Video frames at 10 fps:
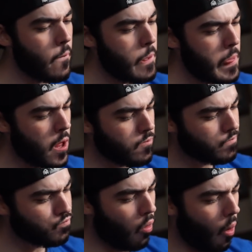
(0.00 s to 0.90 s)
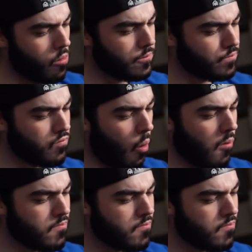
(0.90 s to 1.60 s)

How's that taste? Brand new, huh?